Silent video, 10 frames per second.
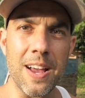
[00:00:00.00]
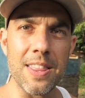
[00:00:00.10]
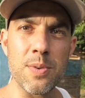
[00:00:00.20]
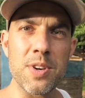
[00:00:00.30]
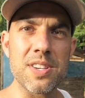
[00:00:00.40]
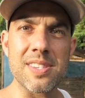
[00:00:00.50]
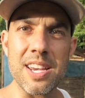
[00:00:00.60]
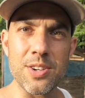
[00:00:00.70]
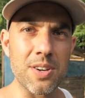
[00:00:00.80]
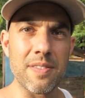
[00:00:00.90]
And then when you
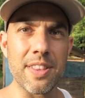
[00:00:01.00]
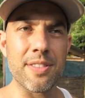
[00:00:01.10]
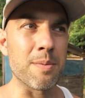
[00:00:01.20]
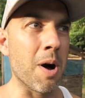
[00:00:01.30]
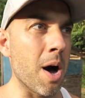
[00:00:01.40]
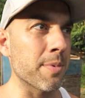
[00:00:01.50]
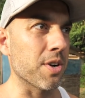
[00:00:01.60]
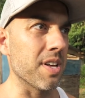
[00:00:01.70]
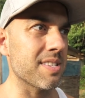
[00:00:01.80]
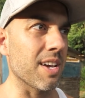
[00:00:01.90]
say you don't have a
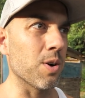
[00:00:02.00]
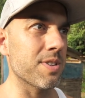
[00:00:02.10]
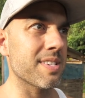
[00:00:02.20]
thermometer, they say, oh,